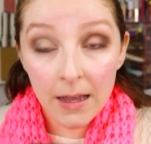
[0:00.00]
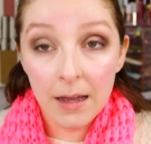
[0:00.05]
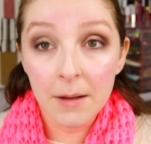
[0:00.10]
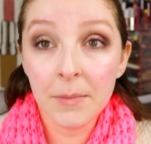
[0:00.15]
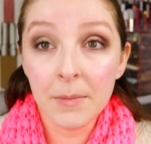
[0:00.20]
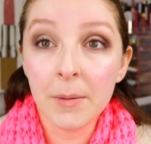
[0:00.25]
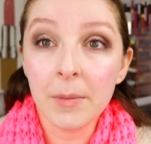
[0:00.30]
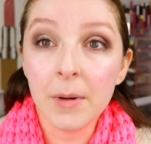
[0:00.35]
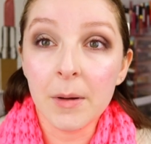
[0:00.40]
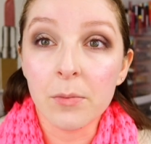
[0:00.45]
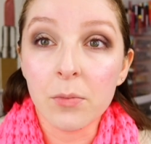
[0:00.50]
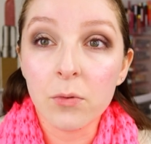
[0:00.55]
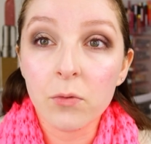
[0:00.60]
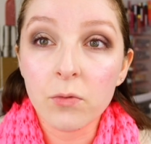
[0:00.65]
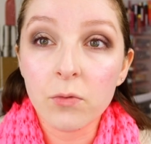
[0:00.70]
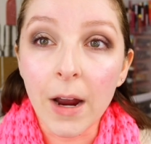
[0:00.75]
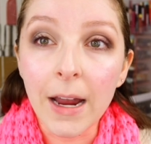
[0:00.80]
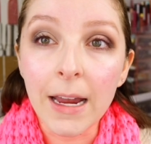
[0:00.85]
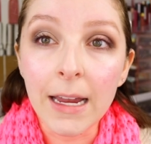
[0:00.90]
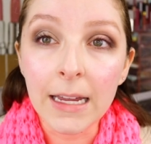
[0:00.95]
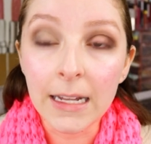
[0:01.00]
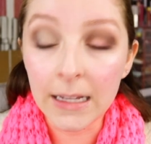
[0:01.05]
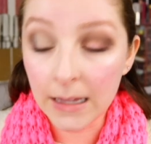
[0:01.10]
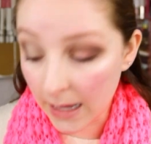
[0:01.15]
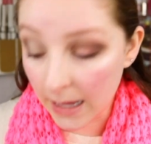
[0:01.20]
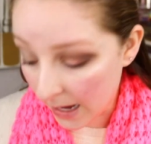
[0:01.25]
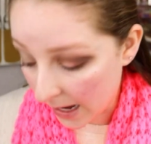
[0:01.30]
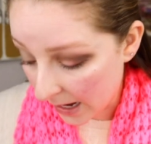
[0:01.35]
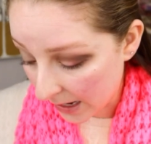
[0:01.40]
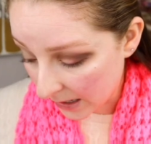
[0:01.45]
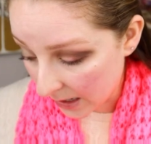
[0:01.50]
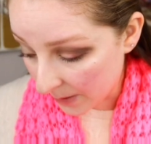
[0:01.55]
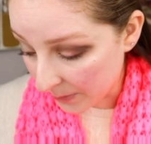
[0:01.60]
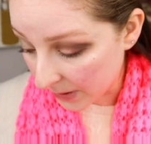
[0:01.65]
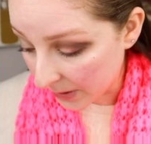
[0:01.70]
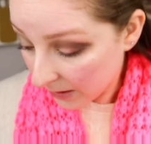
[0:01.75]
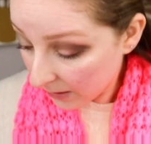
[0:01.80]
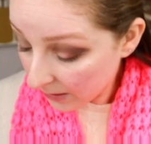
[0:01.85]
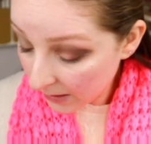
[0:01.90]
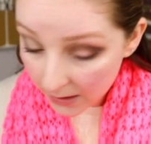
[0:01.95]
Maybe brighten the eye up a
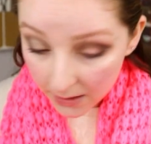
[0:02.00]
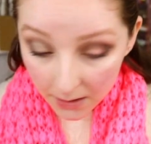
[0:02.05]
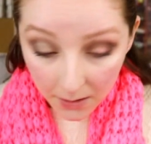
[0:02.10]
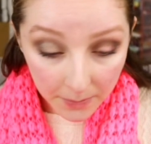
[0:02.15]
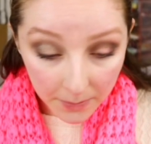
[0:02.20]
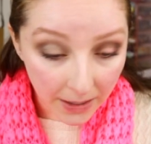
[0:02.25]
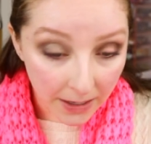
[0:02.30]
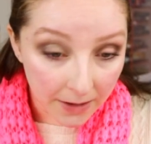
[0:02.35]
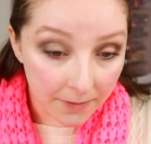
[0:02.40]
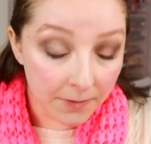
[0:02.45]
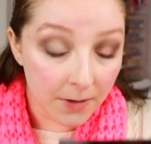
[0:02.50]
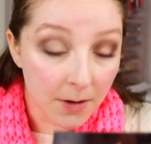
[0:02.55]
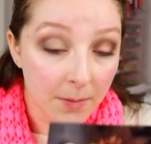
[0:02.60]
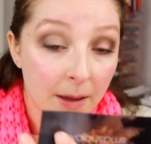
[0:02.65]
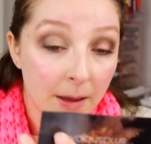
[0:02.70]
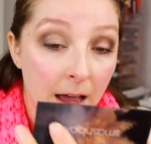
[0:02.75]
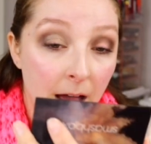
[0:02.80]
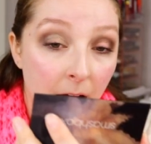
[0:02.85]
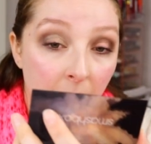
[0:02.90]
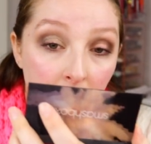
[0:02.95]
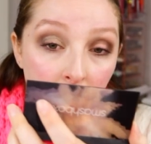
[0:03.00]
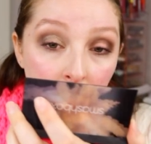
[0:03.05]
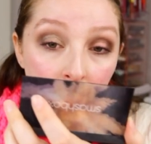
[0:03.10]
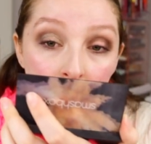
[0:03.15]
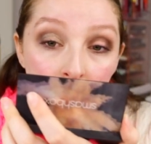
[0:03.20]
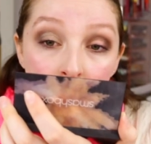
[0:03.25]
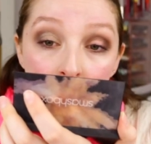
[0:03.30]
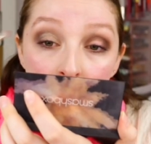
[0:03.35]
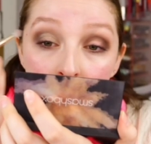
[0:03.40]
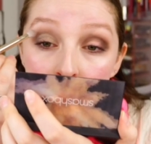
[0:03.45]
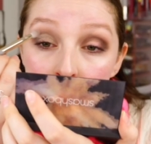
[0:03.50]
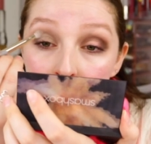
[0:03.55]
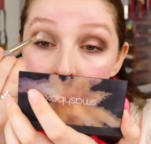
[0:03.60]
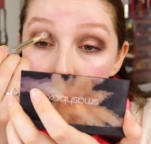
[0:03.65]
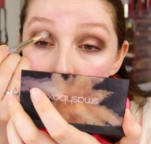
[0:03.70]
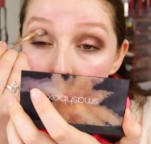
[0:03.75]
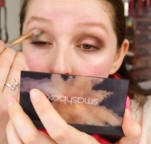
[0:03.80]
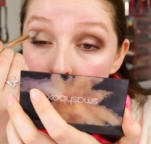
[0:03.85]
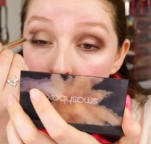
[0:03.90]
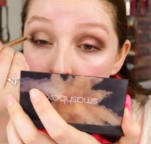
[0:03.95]
little bit from how
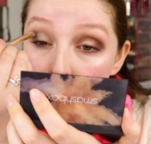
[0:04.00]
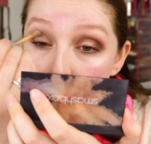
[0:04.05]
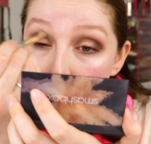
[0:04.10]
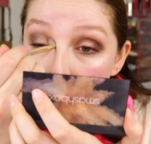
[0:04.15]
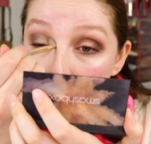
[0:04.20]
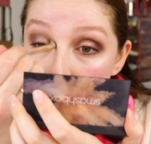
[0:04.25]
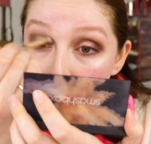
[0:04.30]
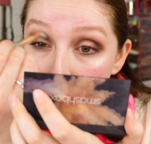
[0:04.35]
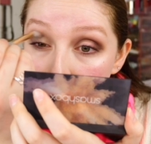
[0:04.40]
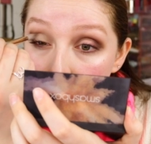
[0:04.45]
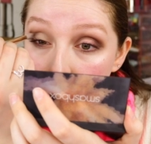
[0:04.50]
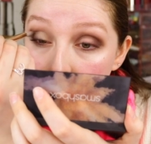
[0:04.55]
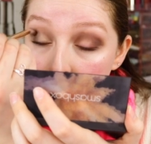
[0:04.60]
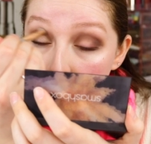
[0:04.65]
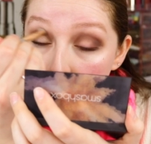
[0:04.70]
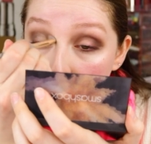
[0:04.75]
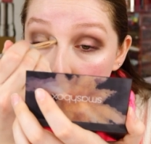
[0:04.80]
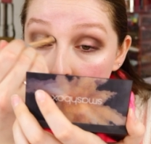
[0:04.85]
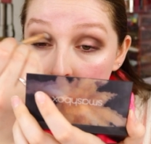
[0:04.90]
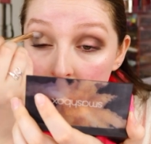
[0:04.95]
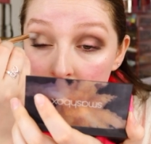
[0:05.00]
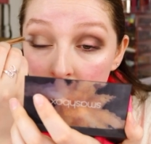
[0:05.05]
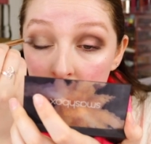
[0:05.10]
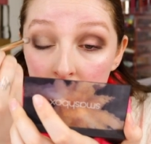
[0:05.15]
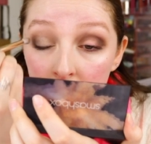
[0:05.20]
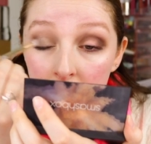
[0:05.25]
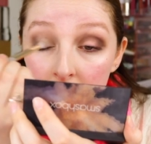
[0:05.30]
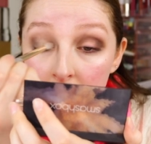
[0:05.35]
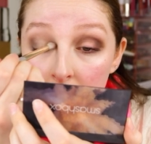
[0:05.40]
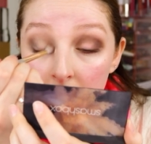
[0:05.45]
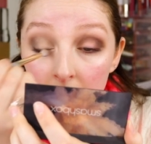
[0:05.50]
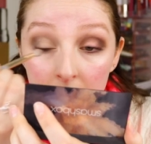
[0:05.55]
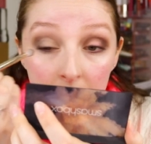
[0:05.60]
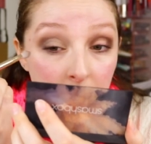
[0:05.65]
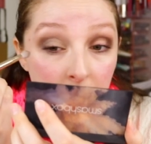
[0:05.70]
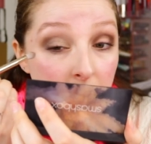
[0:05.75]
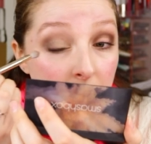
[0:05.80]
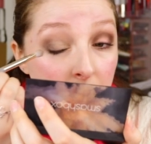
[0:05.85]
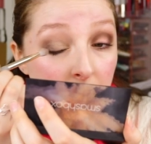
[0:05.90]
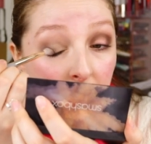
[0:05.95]
smoky and dark it
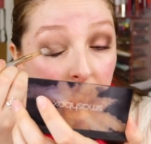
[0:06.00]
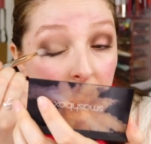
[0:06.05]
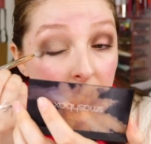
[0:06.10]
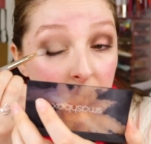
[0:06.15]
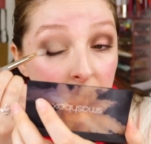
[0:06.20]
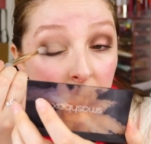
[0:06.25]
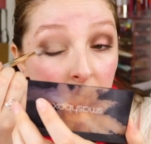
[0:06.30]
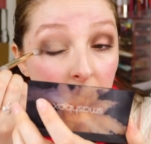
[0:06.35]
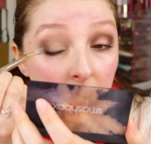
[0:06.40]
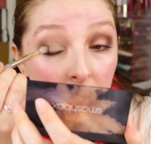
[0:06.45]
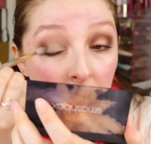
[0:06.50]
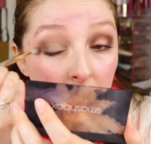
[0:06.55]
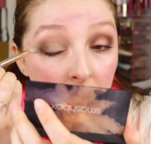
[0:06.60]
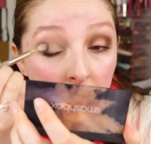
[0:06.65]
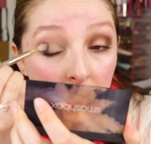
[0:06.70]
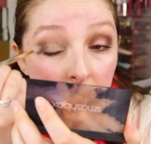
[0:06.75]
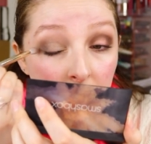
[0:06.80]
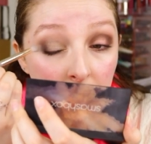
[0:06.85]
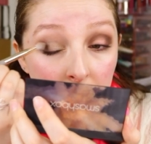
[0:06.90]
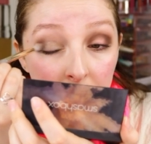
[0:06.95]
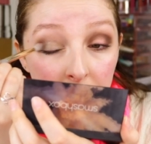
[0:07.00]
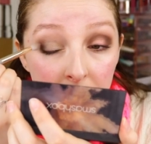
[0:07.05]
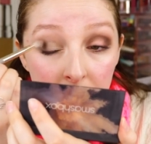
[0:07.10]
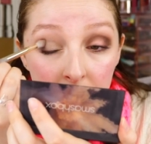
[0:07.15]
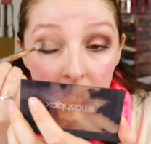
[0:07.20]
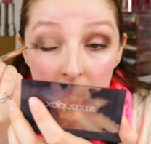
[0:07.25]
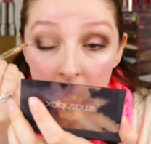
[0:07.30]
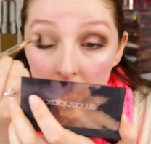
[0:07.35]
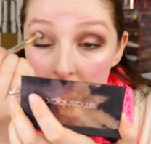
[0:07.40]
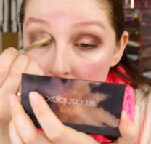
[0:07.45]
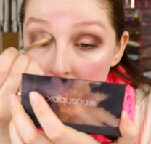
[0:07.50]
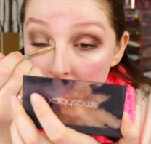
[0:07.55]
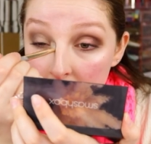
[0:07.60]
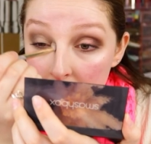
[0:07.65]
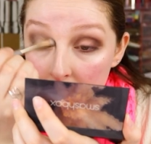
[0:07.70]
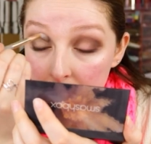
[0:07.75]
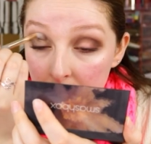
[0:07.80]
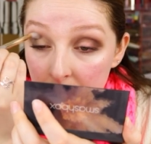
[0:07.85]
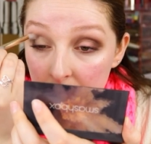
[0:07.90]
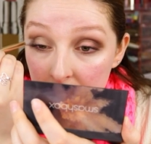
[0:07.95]
was starting to look.
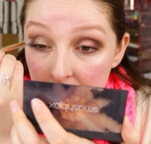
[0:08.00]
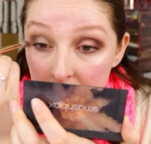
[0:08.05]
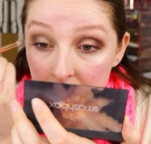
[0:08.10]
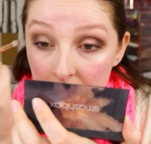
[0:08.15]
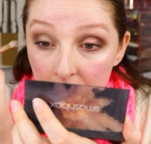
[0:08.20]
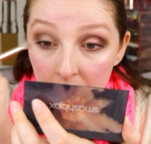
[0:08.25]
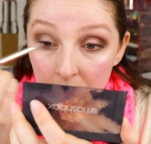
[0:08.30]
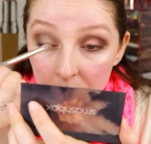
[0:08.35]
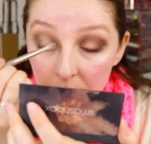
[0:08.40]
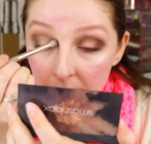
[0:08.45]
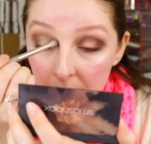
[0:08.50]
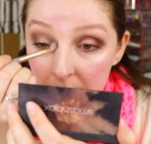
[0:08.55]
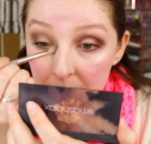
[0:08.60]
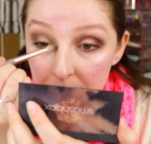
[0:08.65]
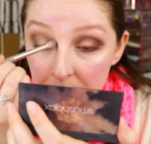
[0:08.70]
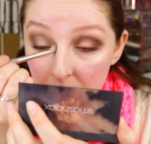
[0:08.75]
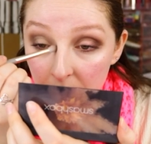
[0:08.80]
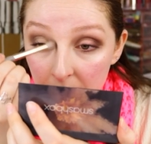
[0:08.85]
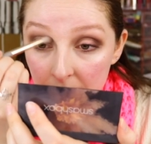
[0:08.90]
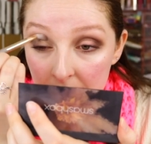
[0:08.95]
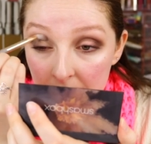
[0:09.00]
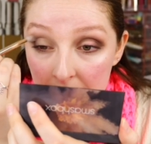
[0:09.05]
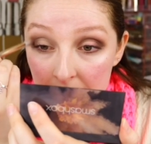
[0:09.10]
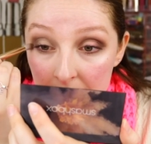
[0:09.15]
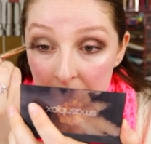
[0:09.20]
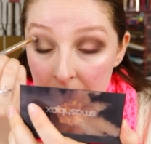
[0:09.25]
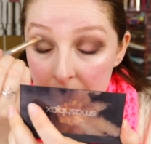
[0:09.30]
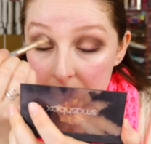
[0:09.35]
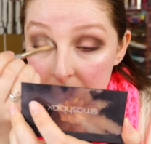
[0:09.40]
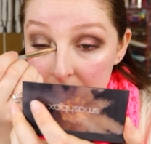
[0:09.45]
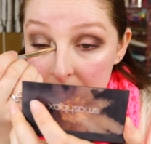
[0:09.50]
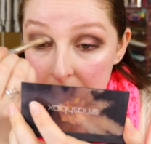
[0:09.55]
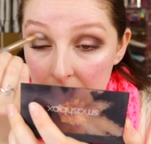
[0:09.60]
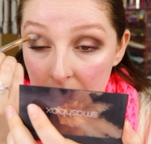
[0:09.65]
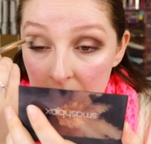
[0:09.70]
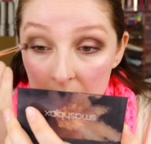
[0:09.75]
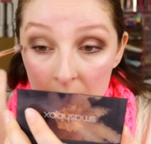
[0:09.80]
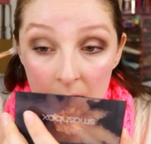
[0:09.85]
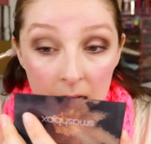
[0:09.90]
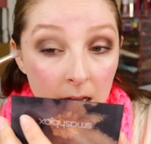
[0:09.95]
But still a really pretty
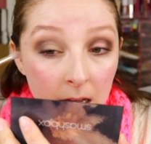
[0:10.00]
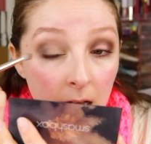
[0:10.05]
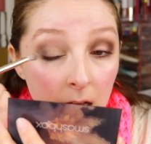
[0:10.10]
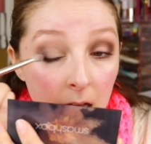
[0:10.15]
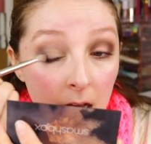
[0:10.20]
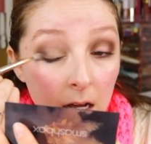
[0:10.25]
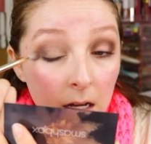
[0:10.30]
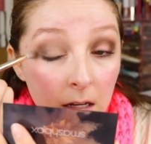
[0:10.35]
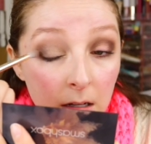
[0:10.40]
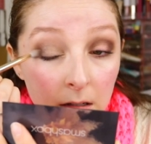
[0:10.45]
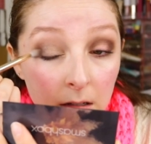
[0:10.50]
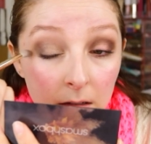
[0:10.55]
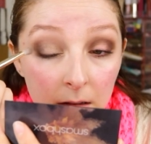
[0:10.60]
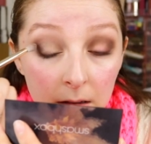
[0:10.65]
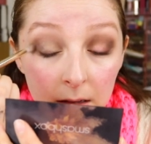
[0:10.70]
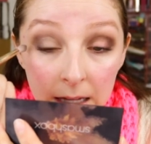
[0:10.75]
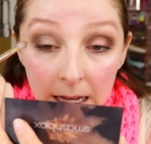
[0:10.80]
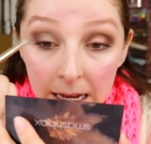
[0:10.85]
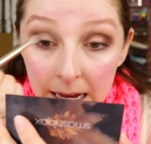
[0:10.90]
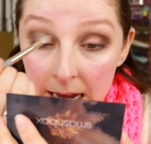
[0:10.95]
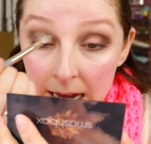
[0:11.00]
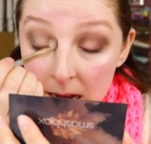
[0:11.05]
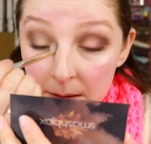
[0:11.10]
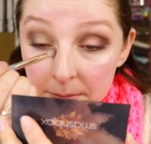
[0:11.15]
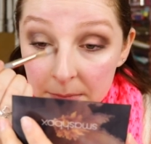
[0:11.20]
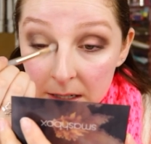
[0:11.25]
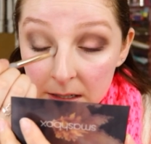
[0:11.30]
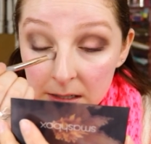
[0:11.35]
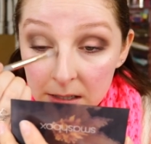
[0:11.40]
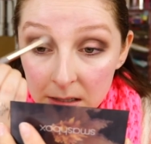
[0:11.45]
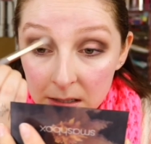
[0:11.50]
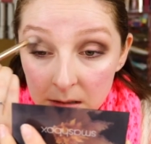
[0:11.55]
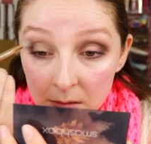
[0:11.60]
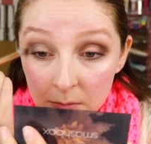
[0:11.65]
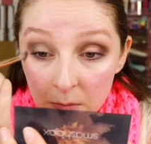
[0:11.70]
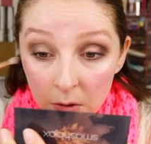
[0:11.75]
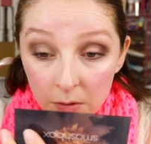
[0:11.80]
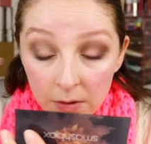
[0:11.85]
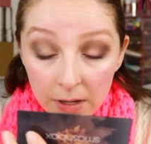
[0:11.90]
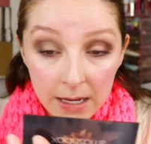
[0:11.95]
easy glam
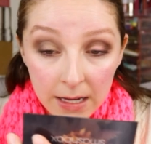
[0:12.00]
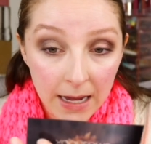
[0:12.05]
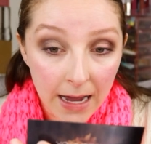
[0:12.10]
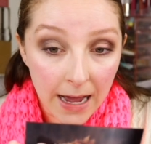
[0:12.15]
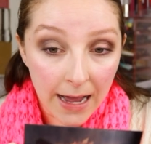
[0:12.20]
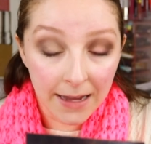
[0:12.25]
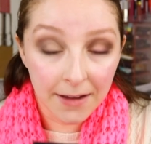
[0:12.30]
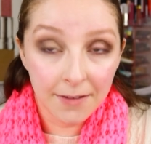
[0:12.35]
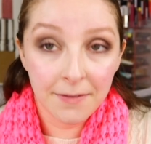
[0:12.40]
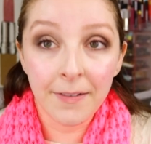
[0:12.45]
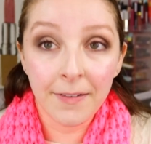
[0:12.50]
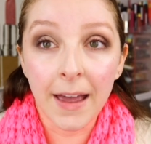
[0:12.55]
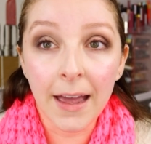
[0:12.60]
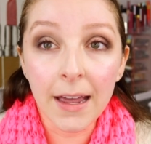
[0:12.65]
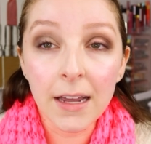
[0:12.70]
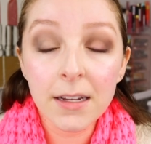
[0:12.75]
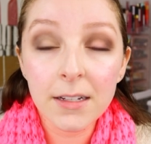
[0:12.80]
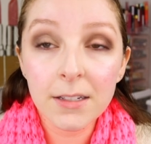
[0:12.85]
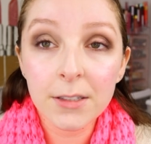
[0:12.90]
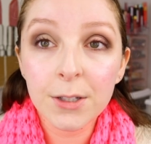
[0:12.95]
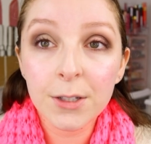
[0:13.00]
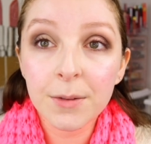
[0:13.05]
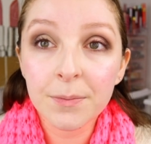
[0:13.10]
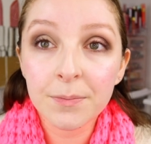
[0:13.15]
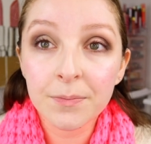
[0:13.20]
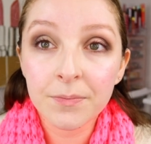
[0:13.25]
smoky eye effect.